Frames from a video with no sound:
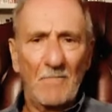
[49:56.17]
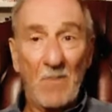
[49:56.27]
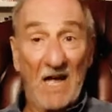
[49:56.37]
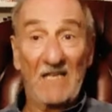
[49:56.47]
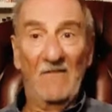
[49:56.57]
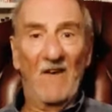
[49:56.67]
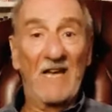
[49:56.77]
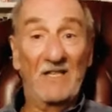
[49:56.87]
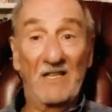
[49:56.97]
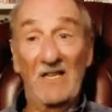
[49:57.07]
But if
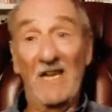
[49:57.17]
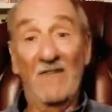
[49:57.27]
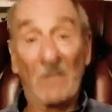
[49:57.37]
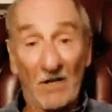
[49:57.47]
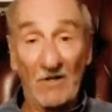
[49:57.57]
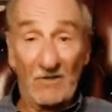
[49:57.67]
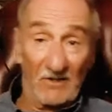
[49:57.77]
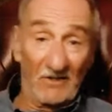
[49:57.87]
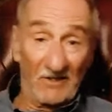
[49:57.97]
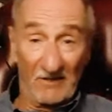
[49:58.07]
I did ever go to
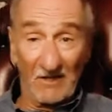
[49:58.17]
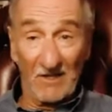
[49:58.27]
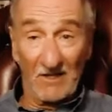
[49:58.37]
a